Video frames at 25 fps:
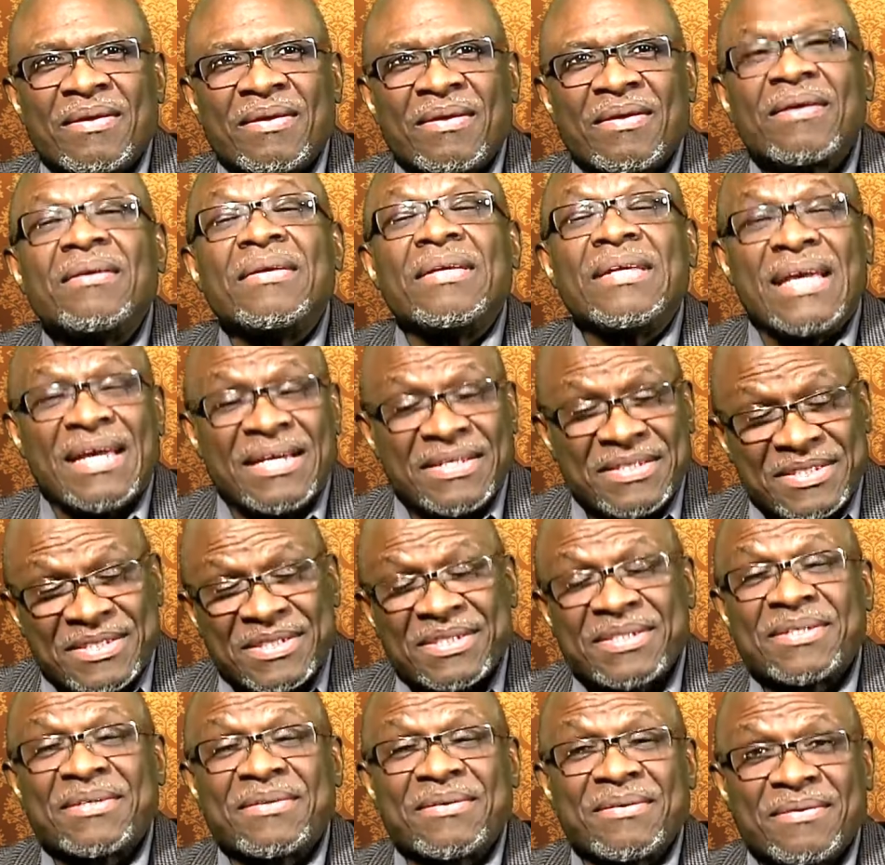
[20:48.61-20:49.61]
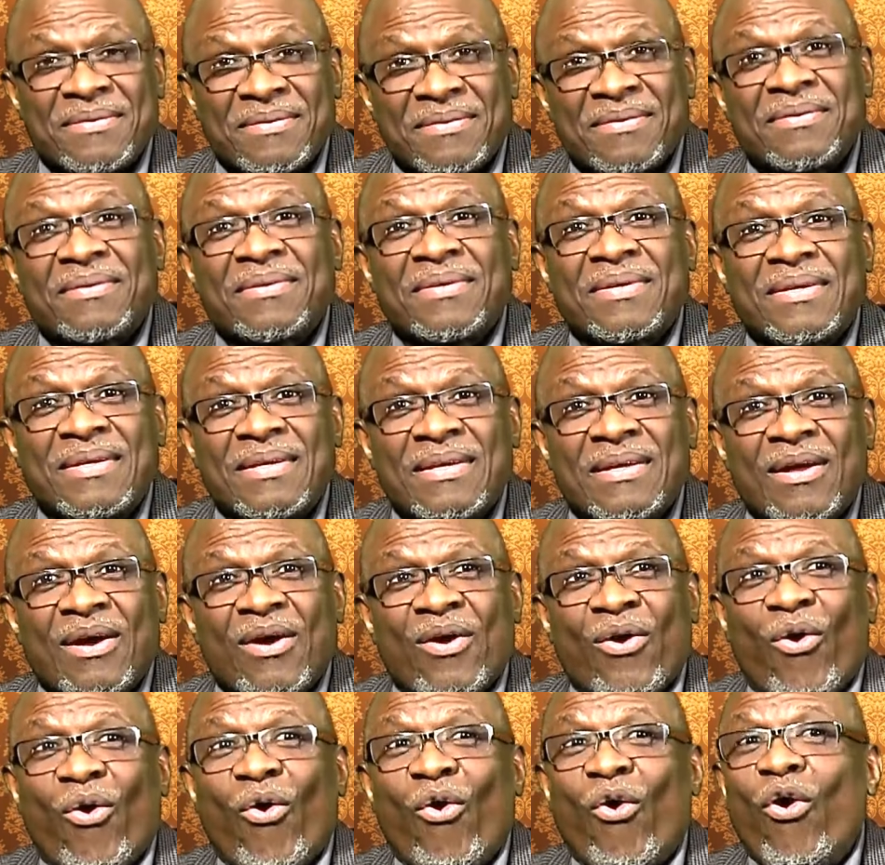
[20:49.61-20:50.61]
Yes.
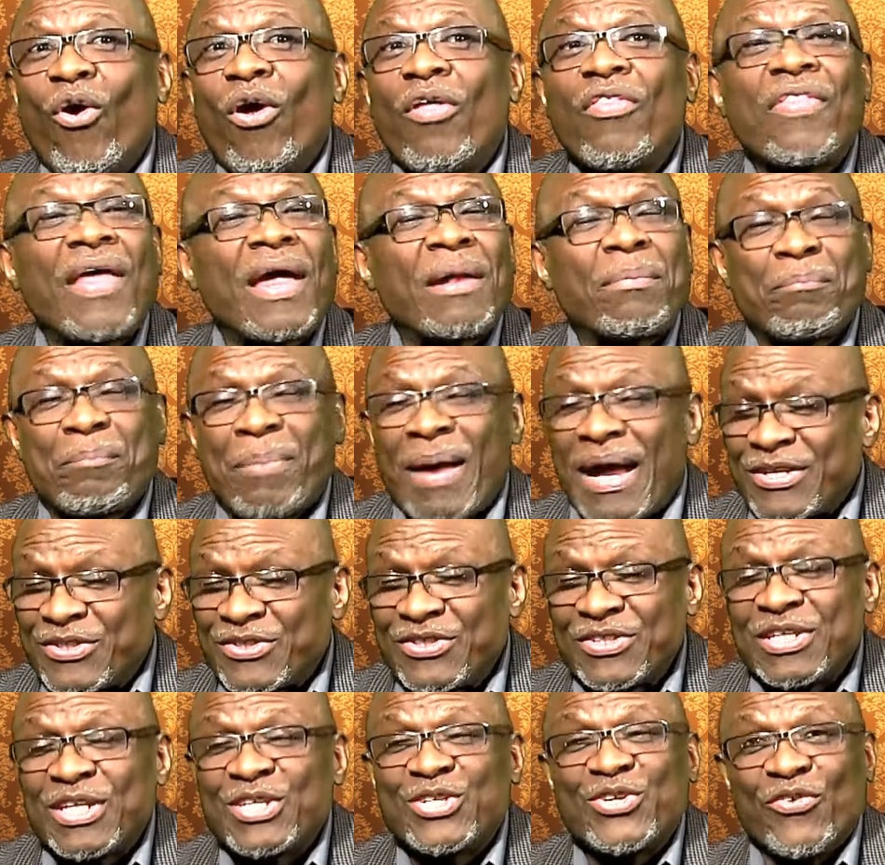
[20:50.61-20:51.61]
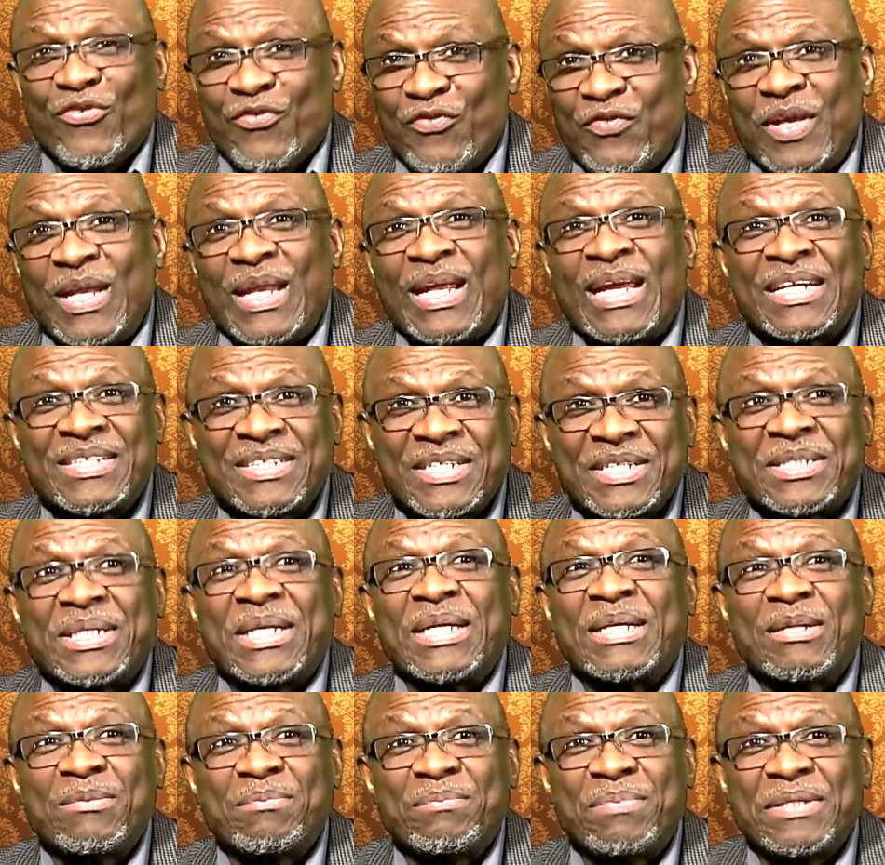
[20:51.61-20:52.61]
All that passion that you're feeling as a
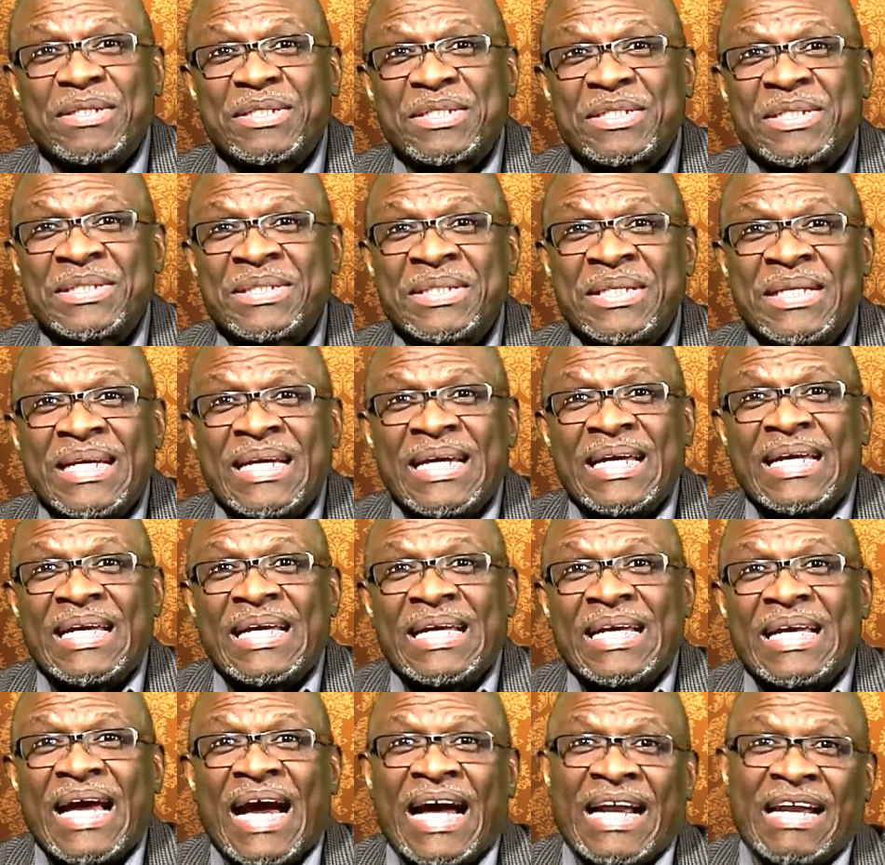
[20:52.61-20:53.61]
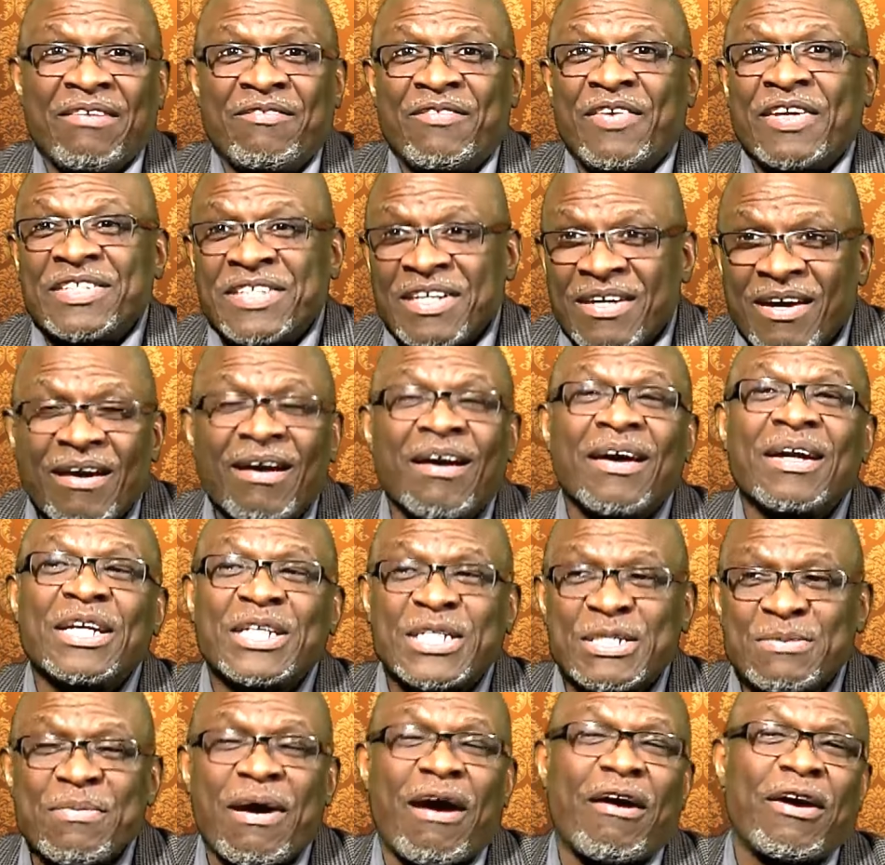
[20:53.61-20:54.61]
single person, and if there's an
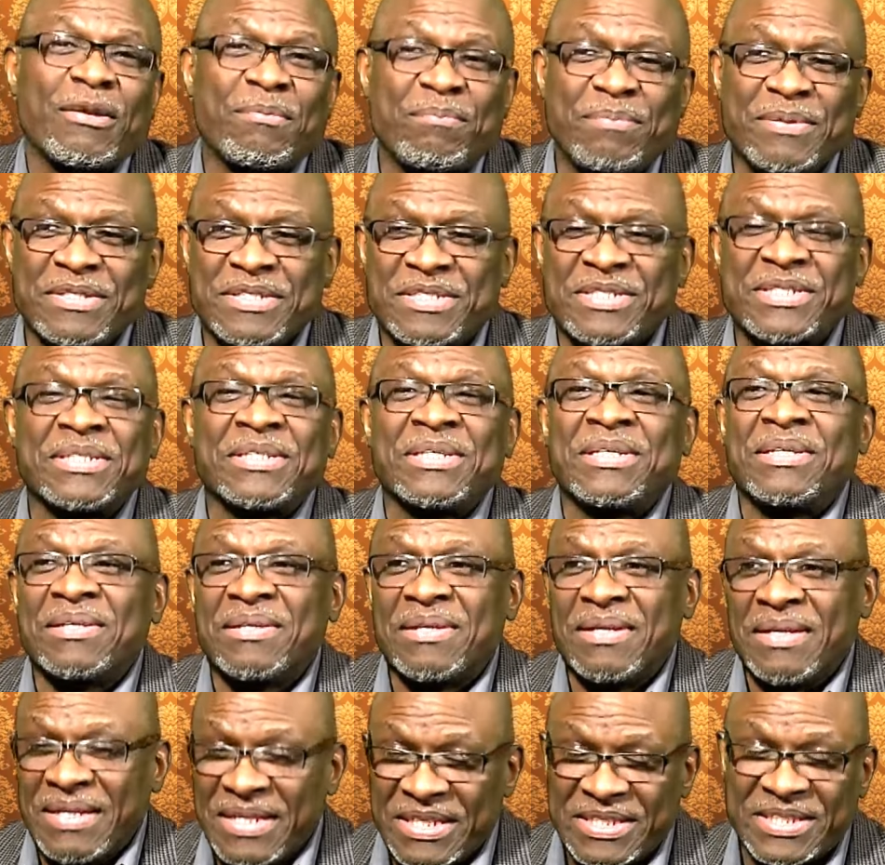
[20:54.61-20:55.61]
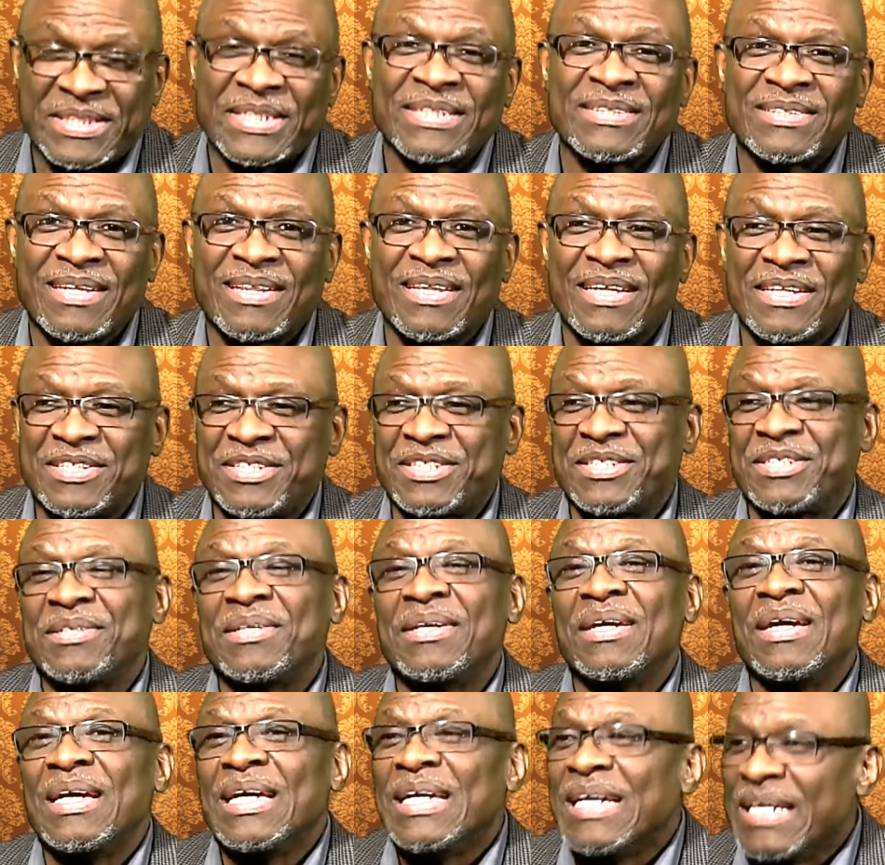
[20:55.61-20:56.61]
honest married person listening to this,
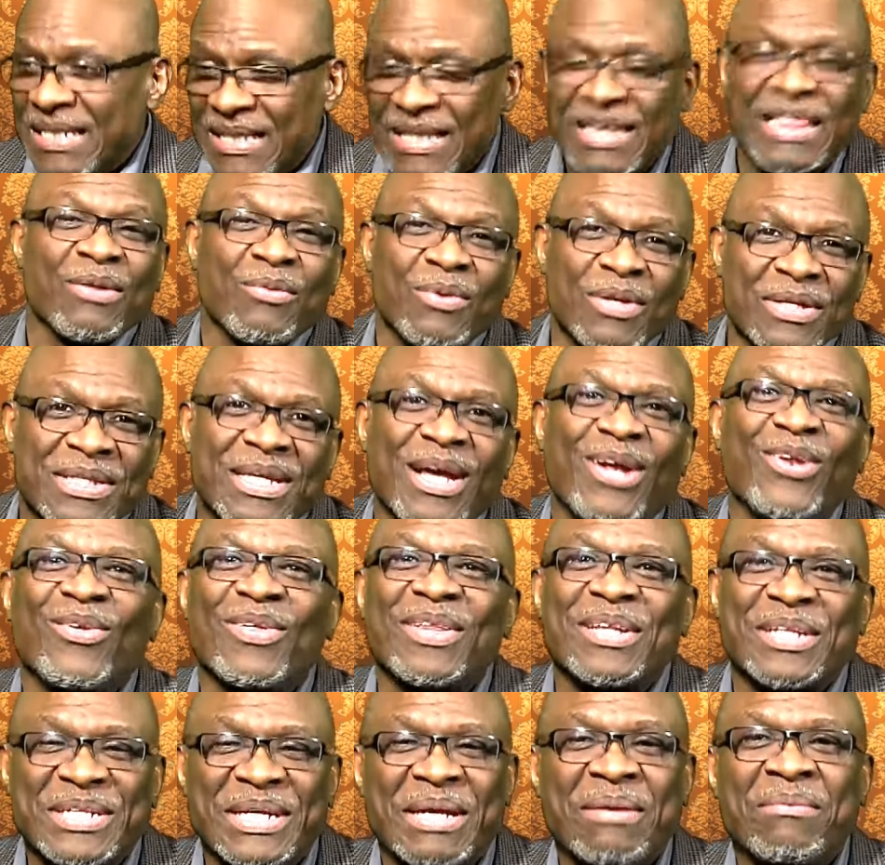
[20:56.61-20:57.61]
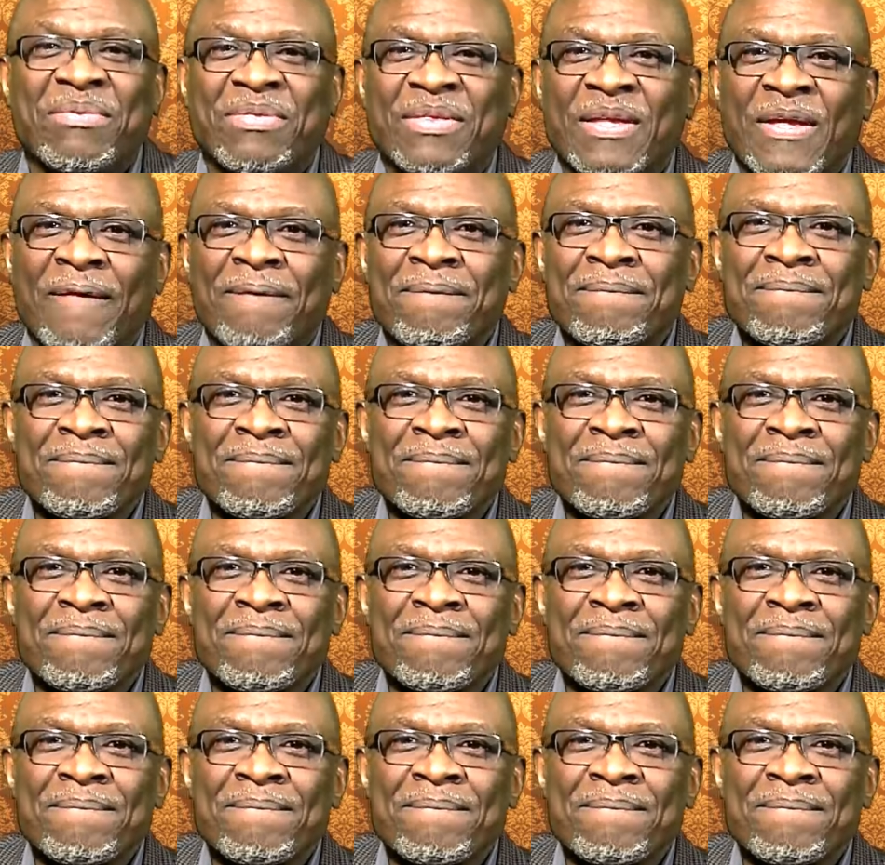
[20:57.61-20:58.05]
they will tell you the same thing.